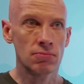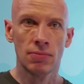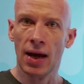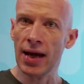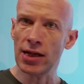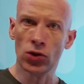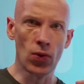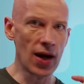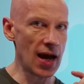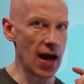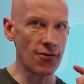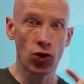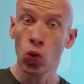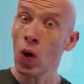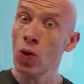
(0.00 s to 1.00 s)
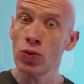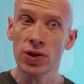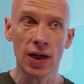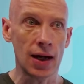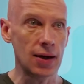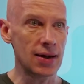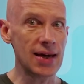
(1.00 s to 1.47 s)
Hey, do I have
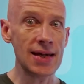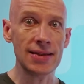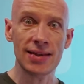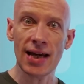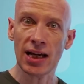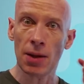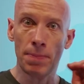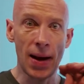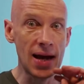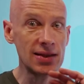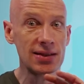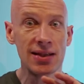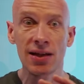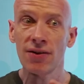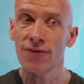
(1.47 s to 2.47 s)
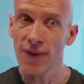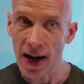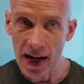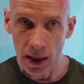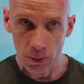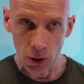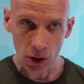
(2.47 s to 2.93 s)
quota? Is there capacity
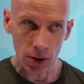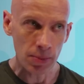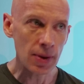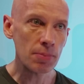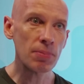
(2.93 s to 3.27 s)
available